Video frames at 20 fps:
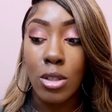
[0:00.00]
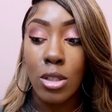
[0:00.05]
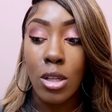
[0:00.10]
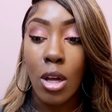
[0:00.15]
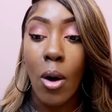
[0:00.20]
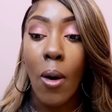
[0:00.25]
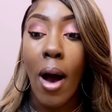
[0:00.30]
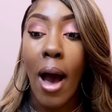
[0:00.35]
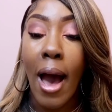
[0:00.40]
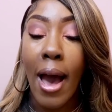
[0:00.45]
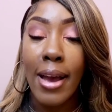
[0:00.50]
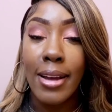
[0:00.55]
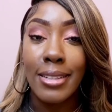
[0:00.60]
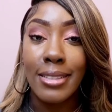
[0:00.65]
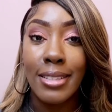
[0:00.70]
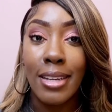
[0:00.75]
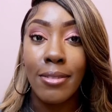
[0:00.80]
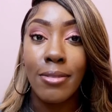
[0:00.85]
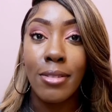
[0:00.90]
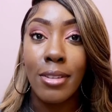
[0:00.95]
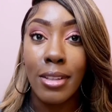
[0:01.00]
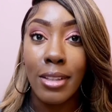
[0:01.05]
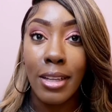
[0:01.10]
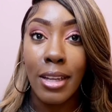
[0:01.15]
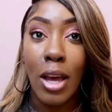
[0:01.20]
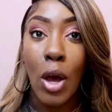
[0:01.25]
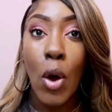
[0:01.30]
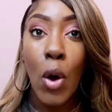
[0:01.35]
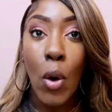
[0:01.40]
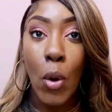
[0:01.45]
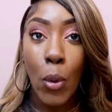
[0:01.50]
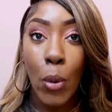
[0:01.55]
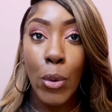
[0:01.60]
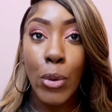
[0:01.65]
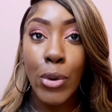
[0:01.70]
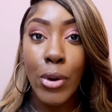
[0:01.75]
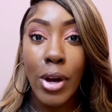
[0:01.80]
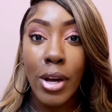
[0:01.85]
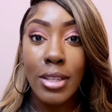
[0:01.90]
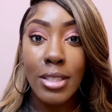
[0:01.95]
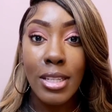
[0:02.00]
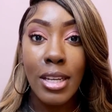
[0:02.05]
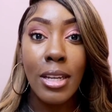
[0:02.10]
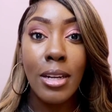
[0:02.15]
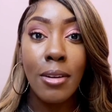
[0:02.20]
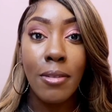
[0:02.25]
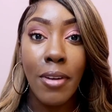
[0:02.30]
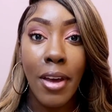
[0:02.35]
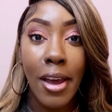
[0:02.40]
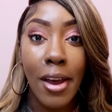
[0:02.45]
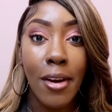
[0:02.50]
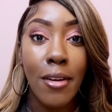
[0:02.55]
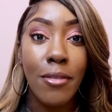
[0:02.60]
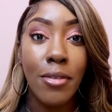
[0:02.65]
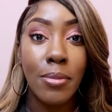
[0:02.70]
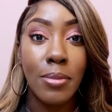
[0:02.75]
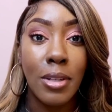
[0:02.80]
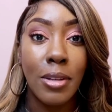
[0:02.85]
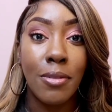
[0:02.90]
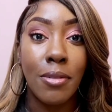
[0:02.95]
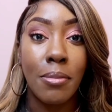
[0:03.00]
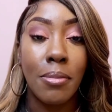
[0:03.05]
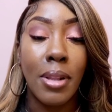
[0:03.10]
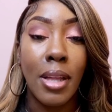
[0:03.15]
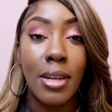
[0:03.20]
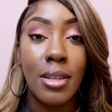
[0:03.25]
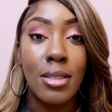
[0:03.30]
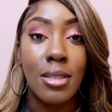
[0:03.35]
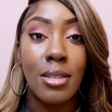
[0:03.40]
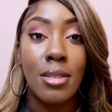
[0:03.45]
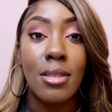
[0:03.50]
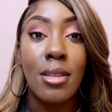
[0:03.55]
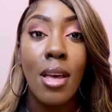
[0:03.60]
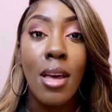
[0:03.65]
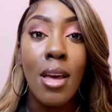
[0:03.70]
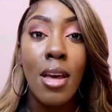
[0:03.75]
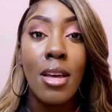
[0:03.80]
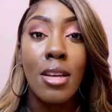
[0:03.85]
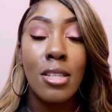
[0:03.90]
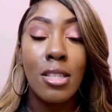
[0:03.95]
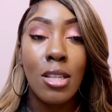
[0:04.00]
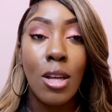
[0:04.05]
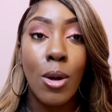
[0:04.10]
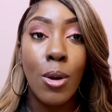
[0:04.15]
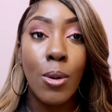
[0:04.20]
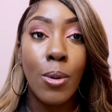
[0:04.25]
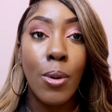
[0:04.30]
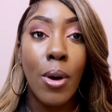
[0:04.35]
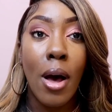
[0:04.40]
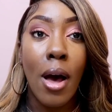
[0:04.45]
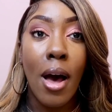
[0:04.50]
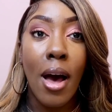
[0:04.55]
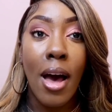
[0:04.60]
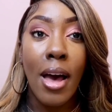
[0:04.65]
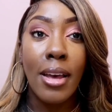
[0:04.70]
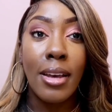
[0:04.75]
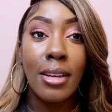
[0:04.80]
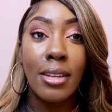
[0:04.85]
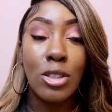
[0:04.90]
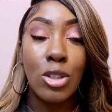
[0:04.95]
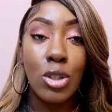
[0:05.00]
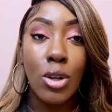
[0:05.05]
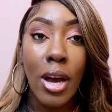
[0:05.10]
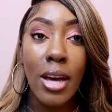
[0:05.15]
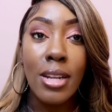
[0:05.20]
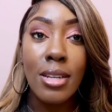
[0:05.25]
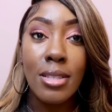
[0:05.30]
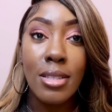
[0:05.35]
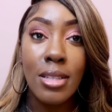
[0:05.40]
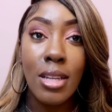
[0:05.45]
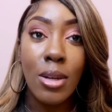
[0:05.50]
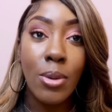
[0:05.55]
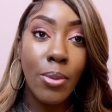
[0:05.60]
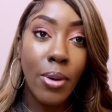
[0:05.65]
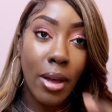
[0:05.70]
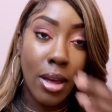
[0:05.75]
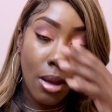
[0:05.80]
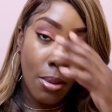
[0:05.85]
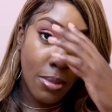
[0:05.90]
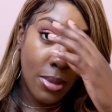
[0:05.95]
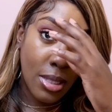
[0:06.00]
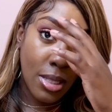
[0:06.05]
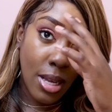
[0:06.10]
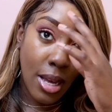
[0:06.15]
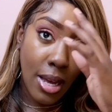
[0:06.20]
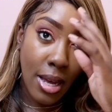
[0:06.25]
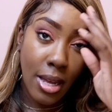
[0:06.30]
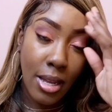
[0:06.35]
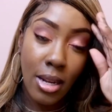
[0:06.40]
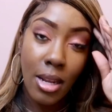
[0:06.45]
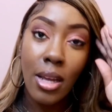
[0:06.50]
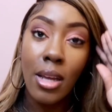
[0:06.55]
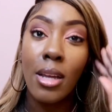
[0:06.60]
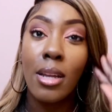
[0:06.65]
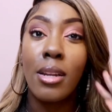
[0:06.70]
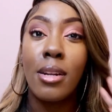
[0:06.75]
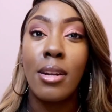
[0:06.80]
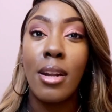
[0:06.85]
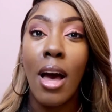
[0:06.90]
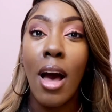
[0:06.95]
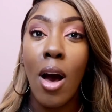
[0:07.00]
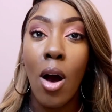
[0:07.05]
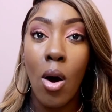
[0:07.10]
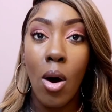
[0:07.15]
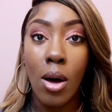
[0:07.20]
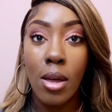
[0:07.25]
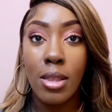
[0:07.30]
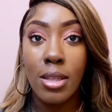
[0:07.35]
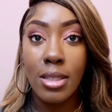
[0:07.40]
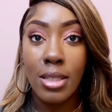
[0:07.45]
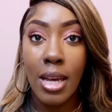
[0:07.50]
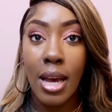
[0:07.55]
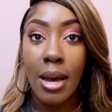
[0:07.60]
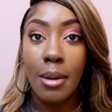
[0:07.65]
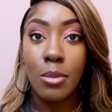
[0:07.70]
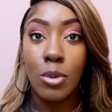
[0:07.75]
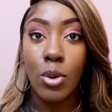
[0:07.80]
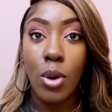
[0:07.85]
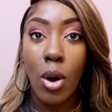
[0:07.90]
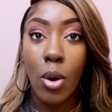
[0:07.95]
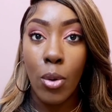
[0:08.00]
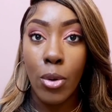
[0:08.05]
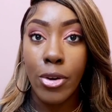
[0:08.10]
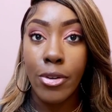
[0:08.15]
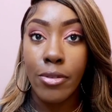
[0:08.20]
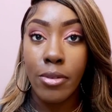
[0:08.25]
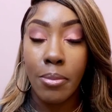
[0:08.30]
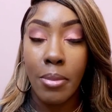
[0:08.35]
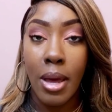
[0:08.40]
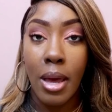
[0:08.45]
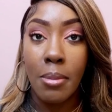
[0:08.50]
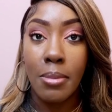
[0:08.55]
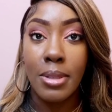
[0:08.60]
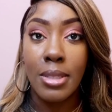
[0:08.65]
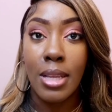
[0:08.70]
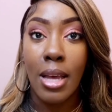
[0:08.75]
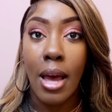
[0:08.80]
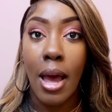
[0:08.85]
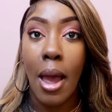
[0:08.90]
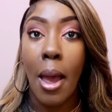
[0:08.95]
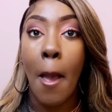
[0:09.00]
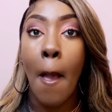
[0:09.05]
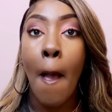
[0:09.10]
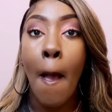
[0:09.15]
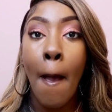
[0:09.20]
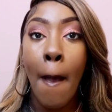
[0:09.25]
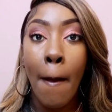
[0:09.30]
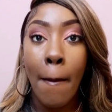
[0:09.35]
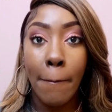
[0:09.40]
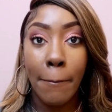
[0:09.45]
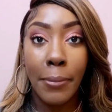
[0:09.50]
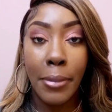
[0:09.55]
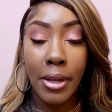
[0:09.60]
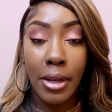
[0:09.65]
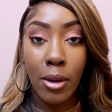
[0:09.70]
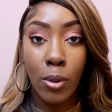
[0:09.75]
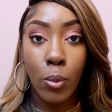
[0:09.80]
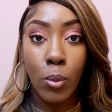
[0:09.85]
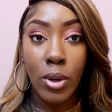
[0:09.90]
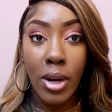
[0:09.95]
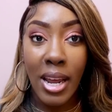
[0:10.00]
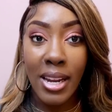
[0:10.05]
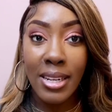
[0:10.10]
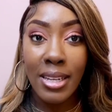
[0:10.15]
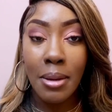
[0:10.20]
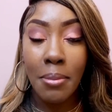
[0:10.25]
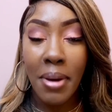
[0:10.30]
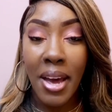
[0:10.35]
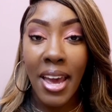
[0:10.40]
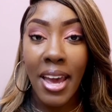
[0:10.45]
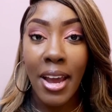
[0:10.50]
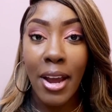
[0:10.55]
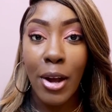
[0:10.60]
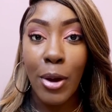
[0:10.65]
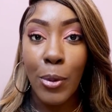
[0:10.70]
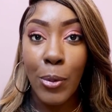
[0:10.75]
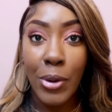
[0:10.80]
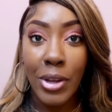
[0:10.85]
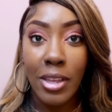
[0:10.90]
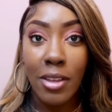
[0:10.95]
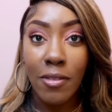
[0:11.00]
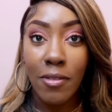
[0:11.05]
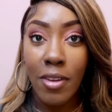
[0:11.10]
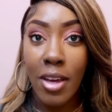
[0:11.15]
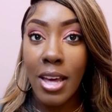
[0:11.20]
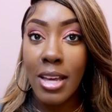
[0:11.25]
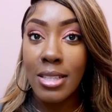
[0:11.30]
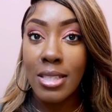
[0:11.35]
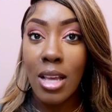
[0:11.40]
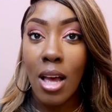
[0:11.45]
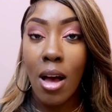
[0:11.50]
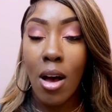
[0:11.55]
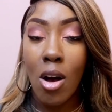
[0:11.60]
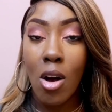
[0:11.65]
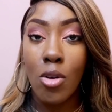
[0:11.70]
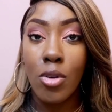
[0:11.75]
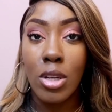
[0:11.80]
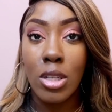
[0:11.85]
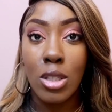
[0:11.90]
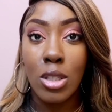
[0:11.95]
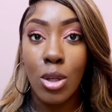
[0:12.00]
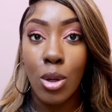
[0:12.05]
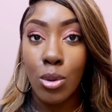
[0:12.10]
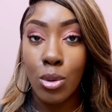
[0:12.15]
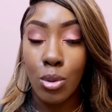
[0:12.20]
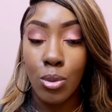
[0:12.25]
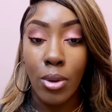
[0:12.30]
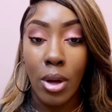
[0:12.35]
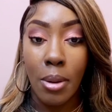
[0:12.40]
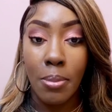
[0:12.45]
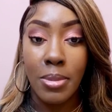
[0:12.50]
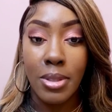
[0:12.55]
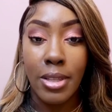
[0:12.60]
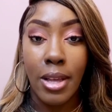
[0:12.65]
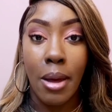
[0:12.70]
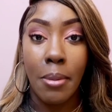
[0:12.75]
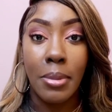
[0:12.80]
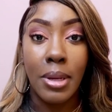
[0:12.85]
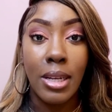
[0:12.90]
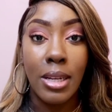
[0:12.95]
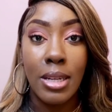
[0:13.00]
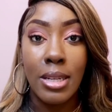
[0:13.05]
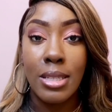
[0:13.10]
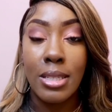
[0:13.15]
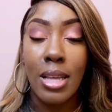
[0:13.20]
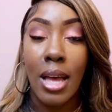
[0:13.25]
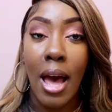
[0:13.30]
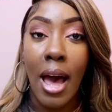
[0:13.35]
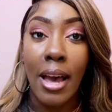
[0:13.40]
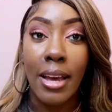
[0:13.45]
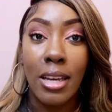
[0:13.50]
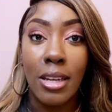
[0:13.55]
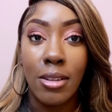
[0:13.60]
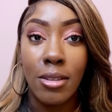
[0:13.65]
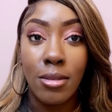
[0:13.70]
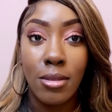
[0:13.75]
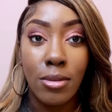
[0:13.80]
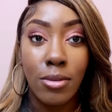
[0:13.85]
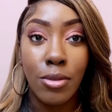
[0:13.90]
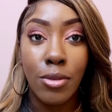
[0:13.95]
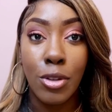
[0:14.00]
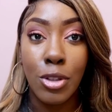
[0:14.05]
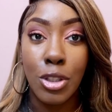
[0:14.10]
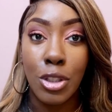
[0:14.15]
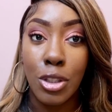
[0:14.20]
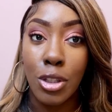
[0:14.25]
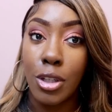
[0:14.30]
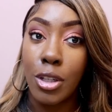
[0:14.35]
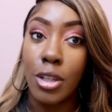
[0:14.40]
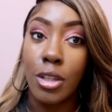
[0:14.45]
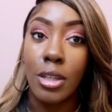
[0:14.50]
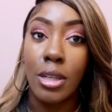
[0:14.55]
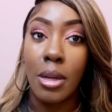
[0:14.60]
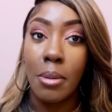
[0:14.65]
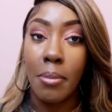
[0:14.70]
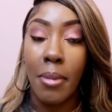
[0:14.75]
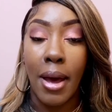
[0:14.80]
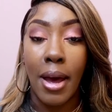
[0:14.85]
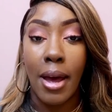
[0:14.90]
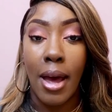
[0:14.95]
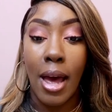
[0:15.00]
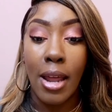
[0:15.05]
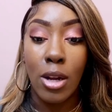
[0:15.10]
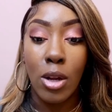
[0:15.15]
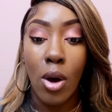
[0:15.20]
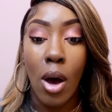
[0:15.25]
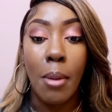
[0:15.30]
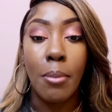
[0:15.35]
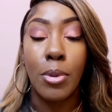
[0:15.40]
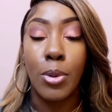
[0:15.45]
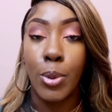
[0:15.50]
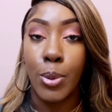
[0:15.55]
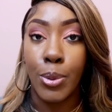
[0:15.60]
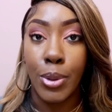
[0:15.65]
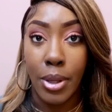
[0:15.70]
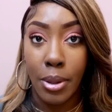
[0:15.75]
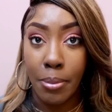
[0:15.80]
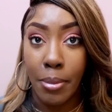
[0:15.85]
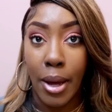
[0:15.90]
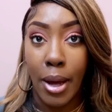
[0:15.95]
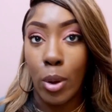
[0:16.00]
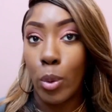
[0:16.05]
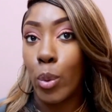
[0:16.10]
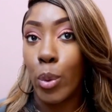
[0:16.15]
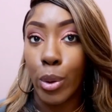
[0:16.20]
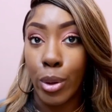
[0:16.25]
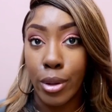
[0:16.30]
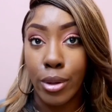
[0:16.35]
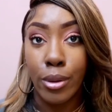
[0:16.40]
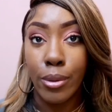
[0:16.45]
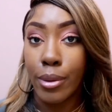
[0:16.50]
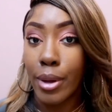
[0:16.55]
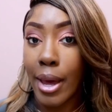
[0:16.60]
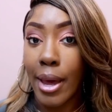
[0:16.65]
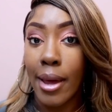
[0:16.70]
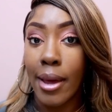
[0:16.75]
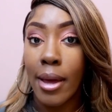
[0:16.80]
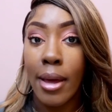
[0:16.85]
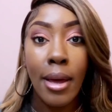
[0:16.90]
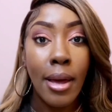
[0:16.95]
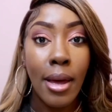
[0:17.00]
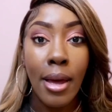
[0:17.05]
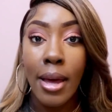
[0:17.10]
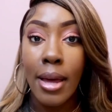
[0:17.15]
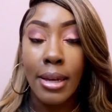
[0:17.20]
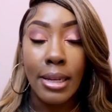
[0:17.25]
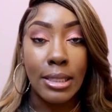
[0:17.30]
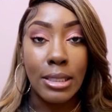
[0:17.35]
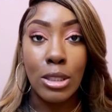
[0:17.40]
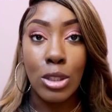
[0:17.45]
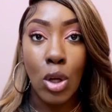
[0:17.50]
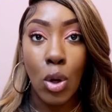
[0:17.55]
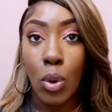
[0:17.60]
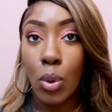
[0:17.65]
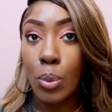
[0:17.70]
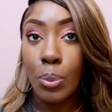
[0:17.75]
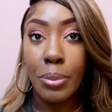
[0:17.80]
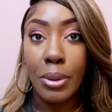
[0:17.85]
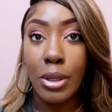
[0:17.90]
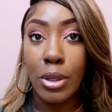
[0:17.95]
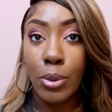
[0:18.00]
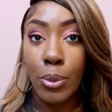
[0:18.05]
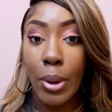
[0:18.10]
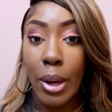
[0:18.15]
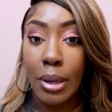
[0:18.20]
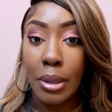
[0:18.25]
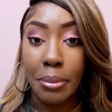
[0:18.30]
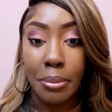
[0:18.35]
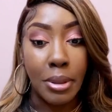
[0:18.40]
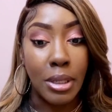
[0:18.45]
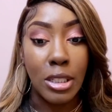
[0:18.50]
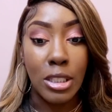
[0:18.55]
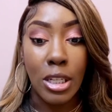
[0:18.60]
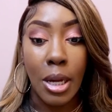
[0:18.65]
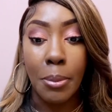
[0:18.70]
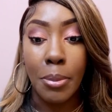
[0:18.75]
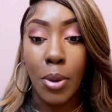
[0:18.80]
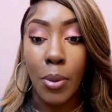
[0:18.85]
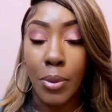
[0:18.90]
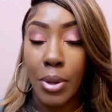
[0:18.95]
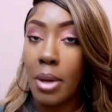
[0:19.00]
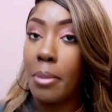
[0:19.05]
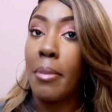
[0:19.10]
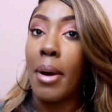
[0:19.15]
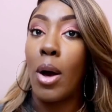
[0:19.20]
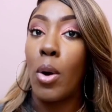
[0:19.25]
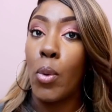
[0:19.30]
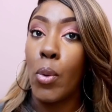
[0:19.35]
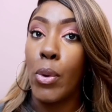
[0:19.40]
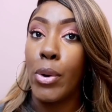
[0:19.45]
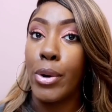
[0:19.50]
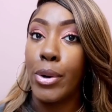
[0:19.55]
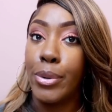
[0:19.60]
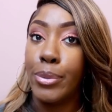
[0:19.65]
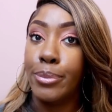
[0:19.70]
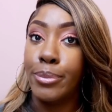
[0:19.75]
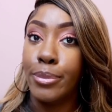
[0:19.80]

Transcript: So I definitely order a ton of hair from different places. So I try to stick with Amazon. Not all the time do I order from Amazon, but when I need my hair quick and fast, I always go through Amazon because I can for sure get my, I know I'm gonna get my order, okay? It's no beating around the bush. I'm gonna get my order.